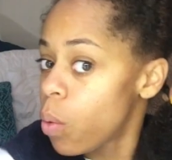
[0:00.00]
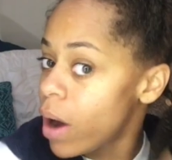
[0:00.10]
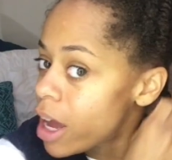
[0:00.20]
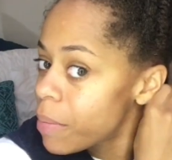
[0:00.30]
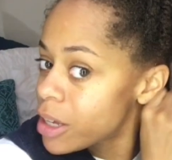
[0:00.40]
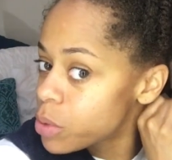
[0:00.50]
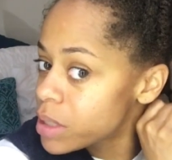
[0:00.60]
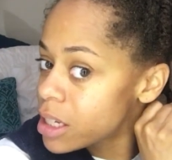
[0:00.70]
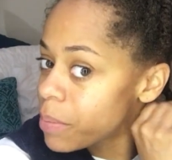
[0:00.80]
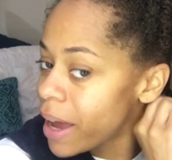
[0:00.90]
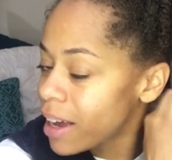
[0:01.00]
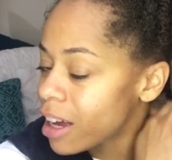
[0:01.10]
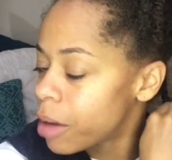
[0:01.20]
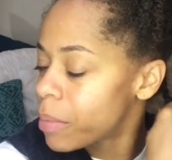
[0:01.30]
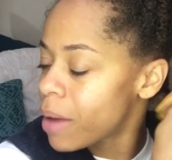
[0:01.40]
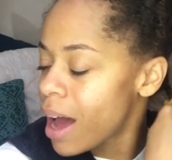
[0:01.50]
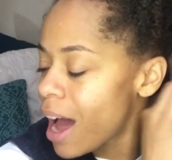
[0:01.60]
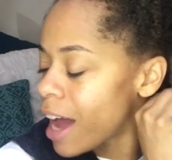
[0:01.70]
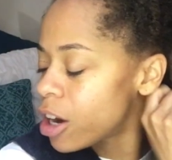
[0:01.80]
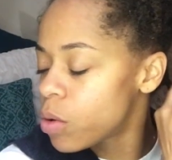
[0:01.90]
Why am I twisting it back up?
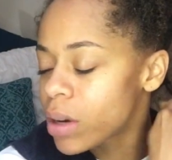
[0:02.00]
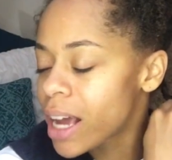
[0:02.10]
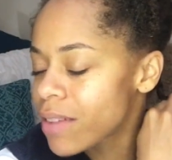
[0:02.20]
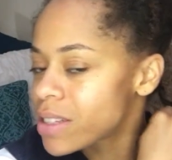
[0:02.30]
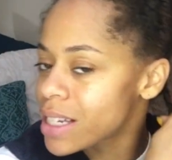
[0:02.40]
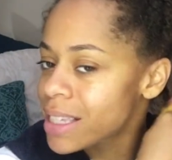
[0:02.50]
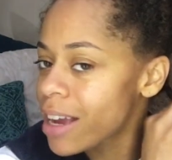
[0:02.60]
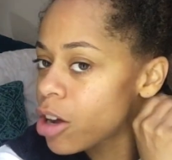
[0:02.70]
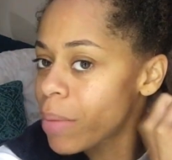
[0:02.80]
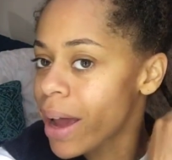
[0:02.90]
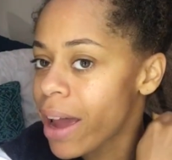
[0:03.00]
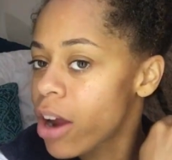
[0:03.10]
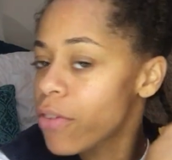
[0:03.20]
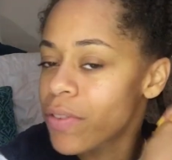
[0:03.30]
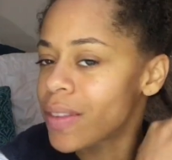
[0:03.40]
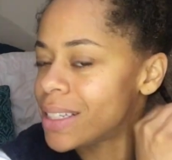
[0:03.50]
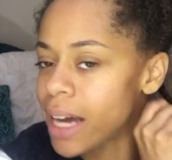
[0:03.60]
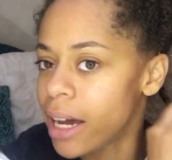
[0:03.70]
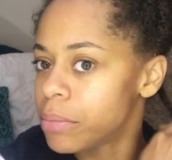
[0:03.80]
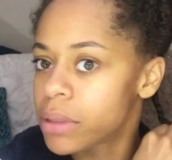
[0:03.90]
I don't want to have to detangle my hair 50
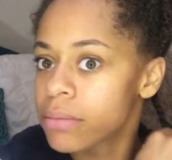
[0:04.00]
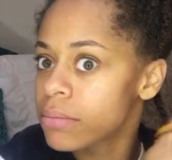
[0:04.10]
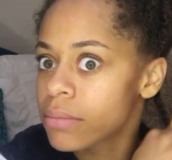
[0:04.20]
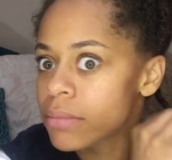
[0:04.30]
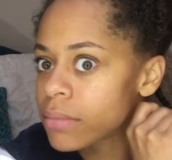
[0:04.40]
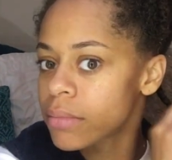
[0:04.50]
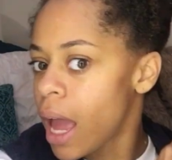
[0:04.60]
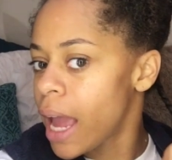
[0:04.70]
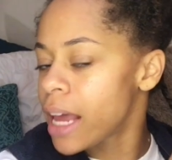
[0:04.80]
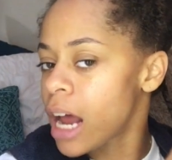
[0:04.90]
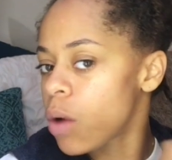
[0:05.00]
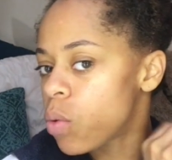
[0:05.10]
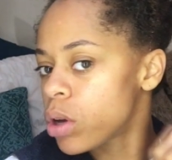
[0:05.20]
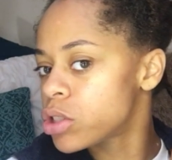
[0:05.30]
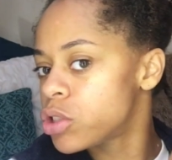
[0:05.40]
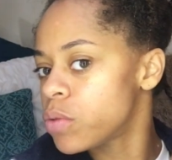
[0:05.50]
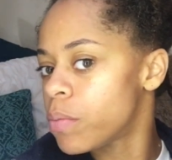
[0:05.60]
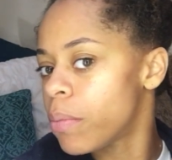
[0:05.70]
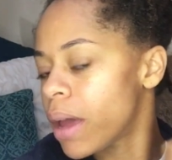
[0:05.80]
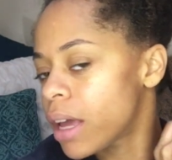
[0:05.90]
times, and I want to
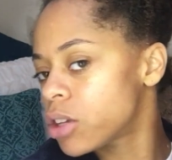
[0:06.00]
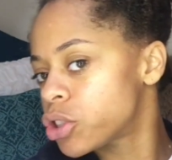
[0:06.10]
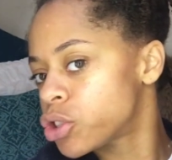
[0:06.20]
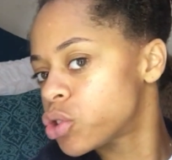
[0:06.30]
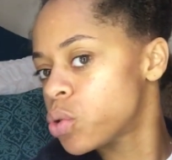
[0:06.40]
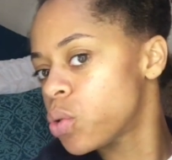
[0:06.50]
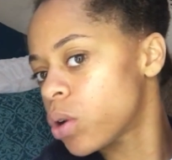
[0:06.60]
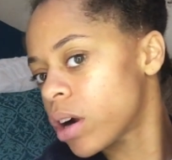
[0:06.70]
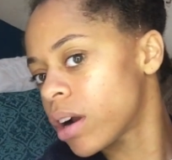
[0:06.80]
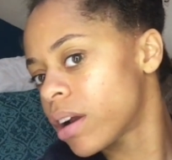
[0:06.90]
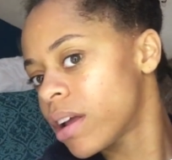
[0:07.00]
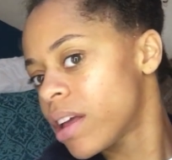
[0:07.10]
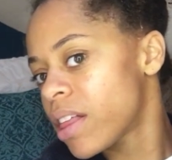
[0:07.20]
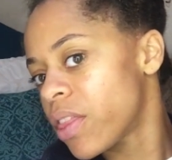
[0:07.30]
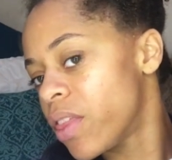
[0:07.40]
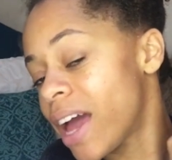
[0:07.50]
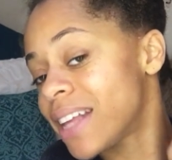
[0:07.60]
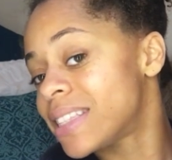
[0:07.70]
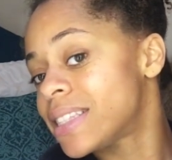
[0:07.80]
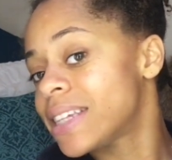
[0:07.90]
make sure that
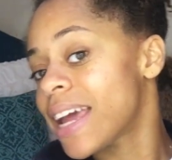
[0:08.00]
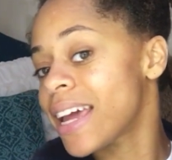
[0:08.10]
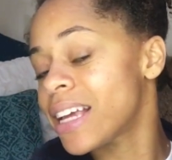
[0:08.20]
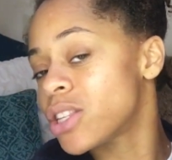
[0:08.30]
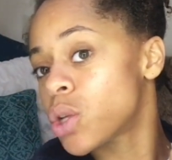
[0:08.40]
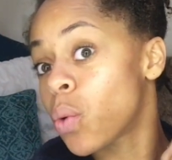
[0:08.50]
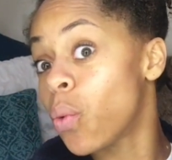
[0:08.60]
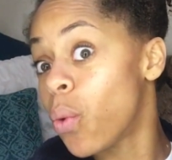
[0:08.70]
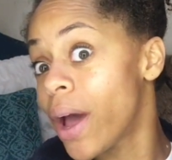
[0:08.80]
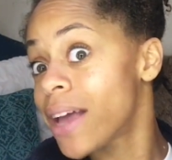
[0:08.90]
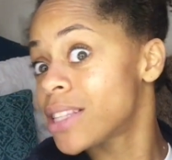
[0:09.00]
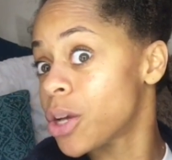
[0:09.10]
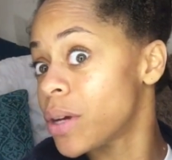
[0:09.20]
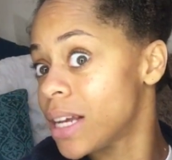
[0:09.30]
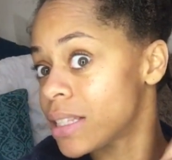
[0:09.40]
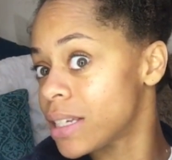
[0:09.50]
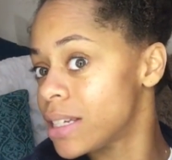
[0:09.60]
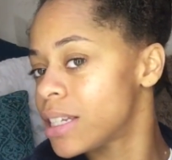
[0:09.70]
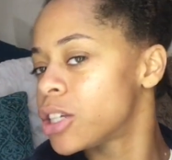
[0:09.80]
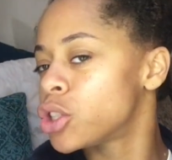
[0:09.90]
it stays wet so it
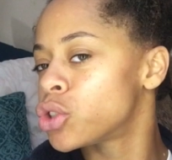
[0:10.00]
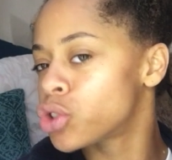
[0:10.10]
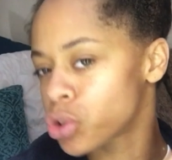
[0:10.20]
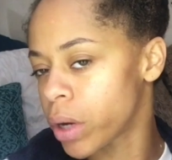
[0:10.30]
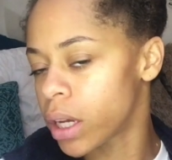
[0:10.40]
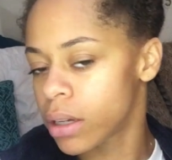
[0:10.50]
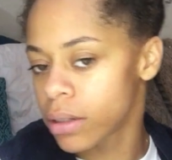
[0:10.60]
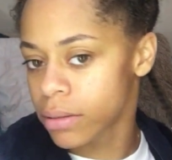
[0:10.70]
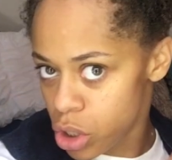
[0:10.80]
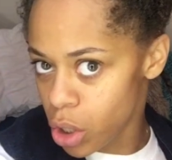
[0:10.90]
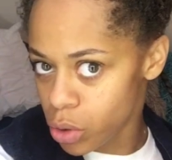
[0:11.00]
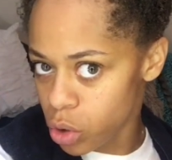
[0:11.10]
doesn't shrink. So